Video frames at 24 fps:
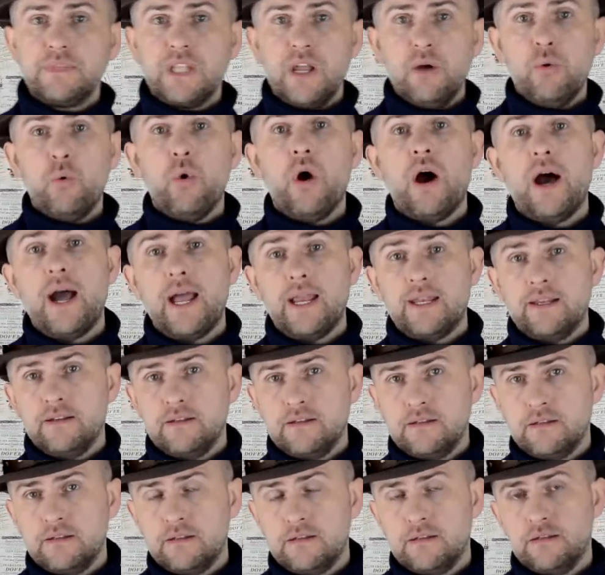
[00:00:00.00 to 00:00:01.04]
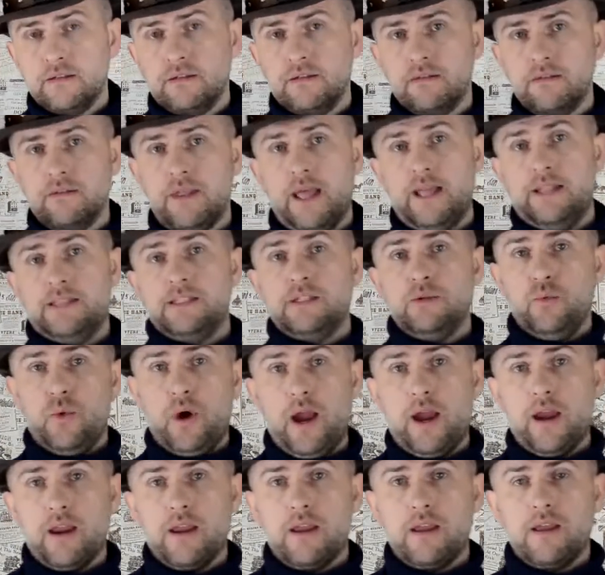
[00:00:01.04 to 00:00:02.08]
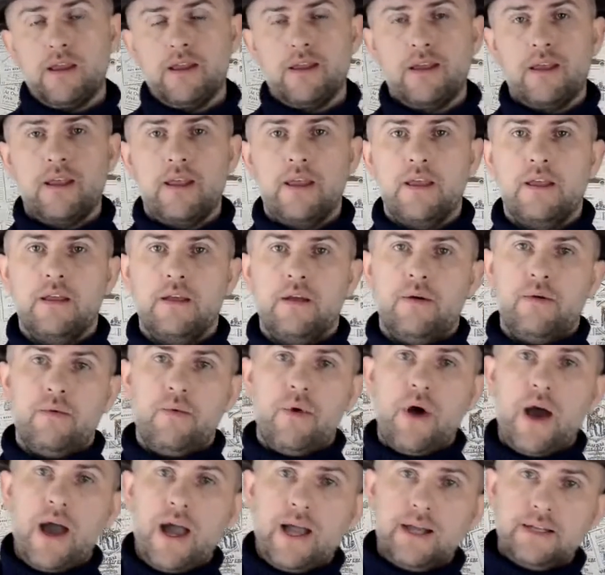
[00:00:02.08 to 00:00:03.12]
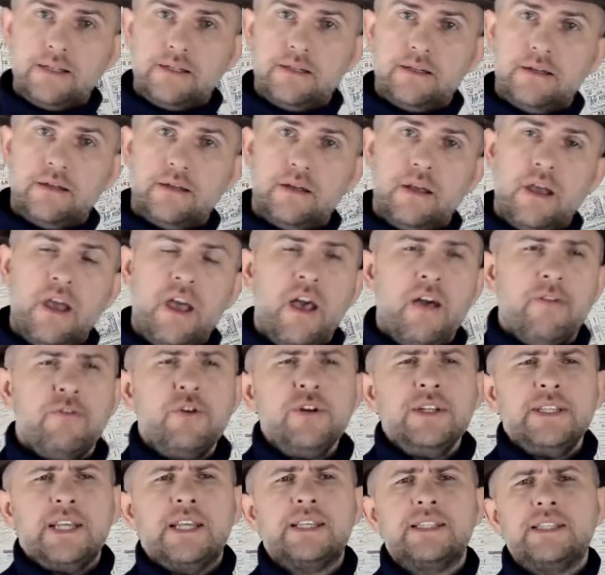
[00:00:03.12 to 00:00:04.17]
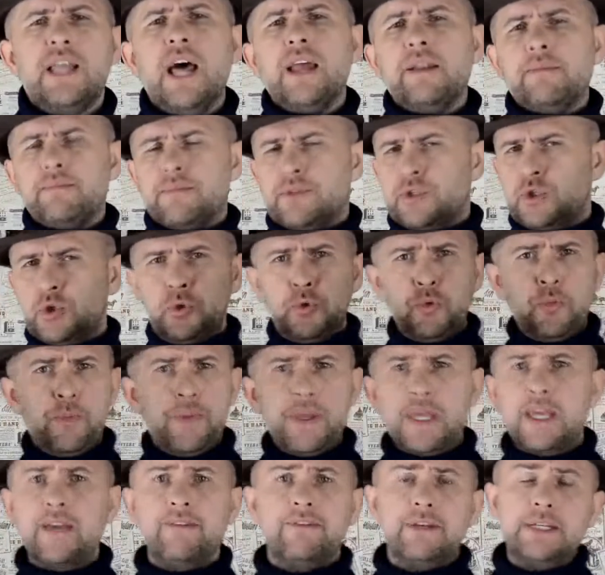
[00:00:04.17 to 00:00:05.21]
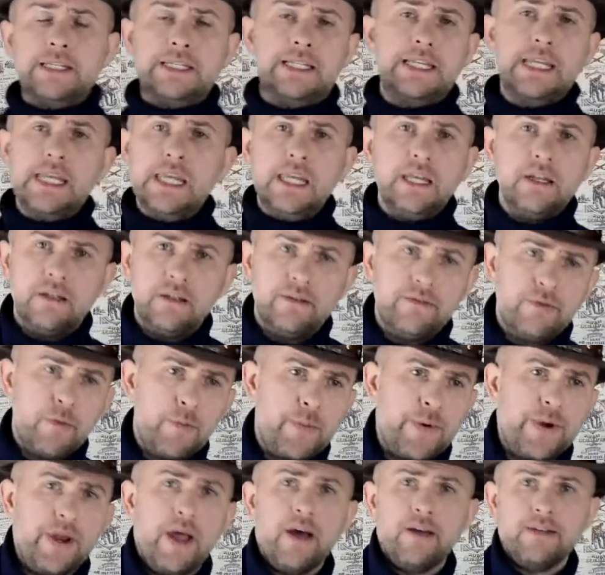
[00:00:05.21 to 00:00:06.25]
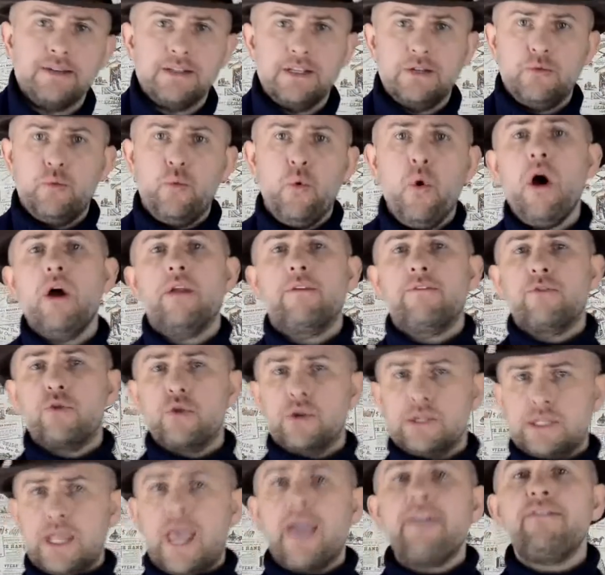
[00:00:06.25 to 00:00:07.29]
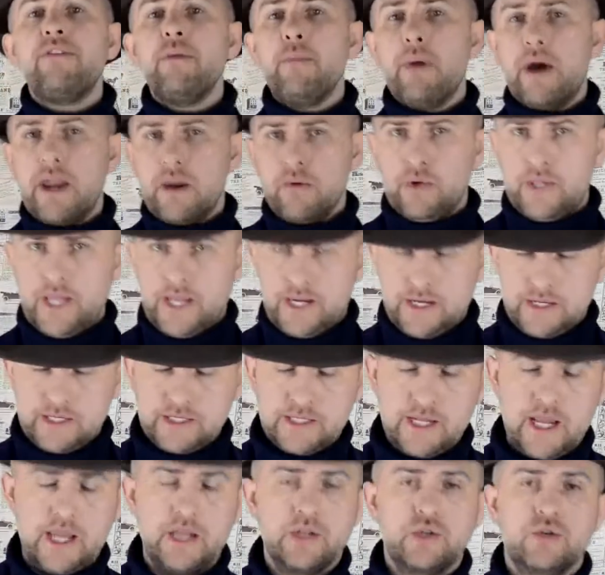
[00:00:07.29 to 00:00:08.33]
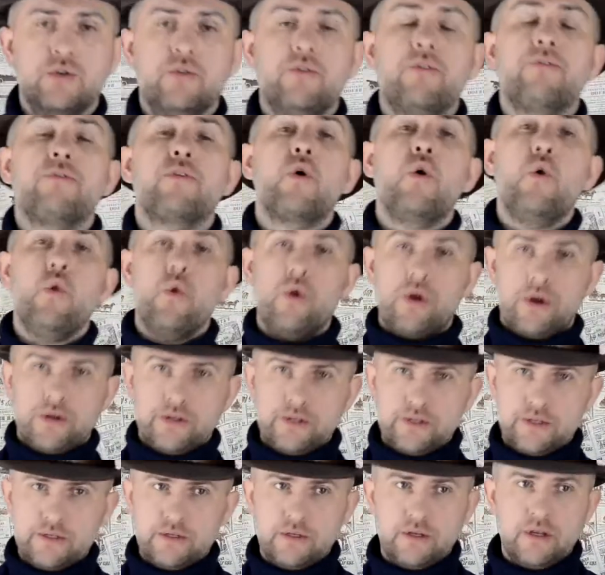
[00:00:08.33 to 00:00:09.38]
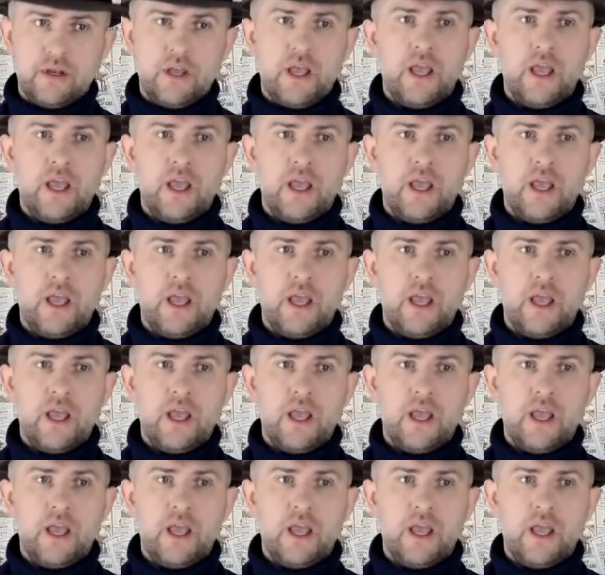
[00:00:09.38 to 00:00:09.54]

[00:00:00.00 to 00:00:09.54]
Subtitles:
What? That's the way. What? Of course, it's not too big of a deal if you pronounce it what. Of course, everybody will understand you, of course.